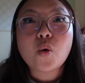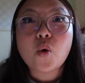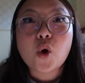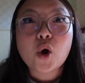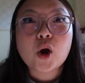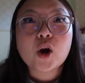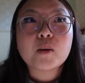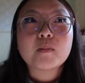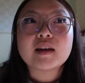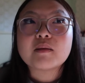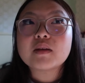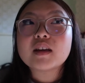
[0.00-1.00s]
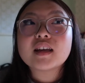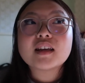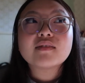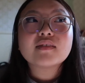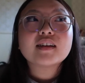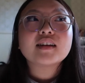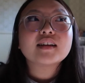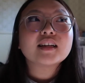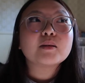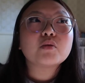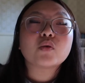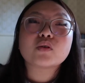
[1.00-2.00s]
or maybe even
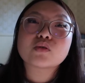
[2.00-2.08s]
keep going to